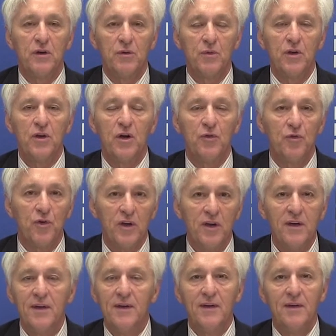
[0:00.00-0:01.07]

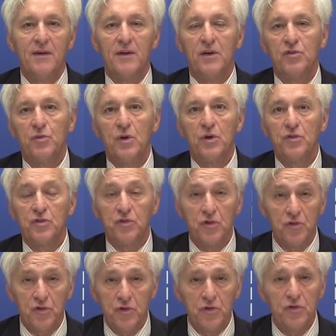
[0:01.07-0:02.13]
recovery, as well as the
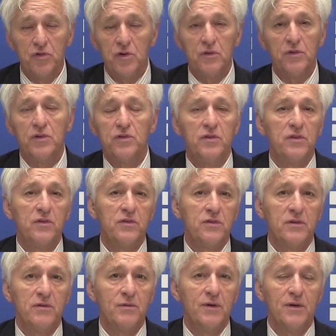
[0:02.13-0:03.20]
surgical services,
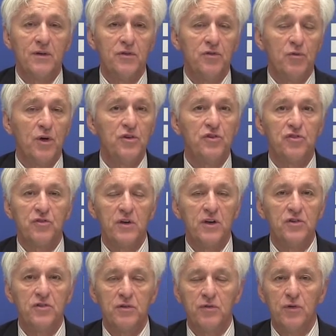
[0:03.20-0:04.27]
as well as the
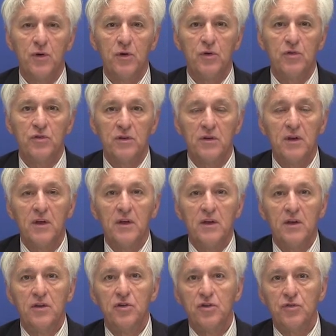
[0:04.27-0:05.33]
registration folks, and
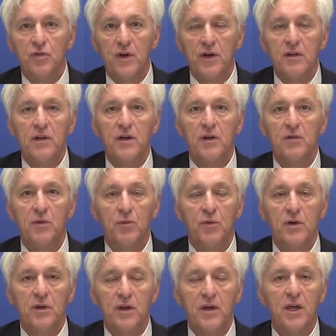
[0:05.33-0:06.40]
just frankly
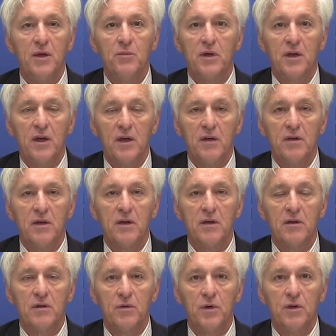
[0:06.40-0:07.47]
everyone I came in
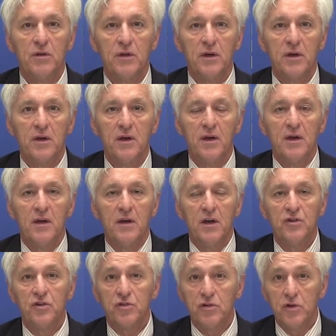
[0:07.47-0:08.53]
contact with,
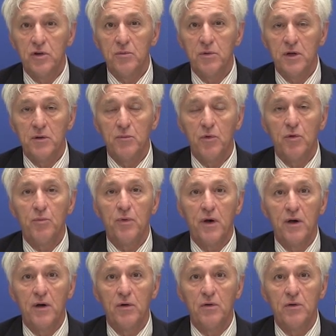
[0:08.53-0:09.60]
I just couldn't have been more
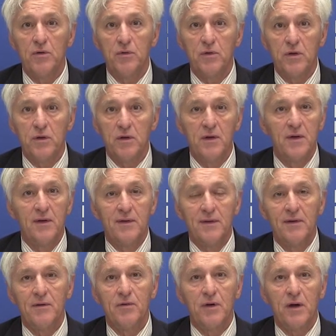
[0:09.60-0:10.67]
proud
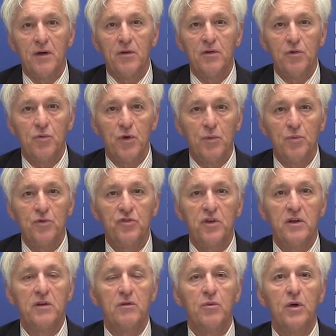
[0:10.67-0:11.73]
of how you
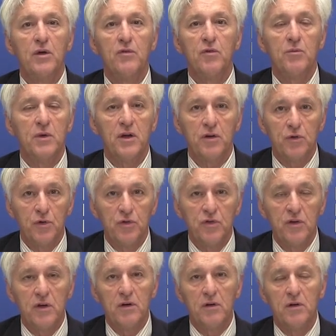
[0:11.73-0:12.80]
represented the White River Medical
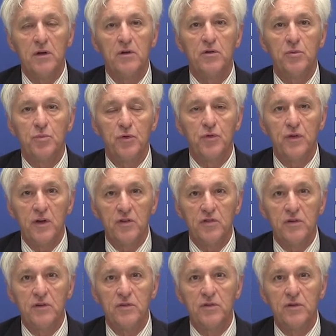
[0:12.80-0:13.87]
Center in your
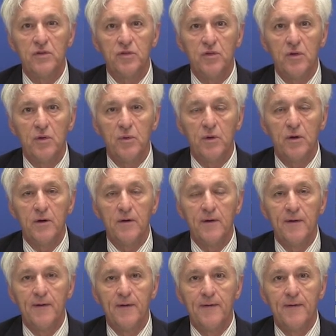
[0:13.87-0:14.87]
professions. And so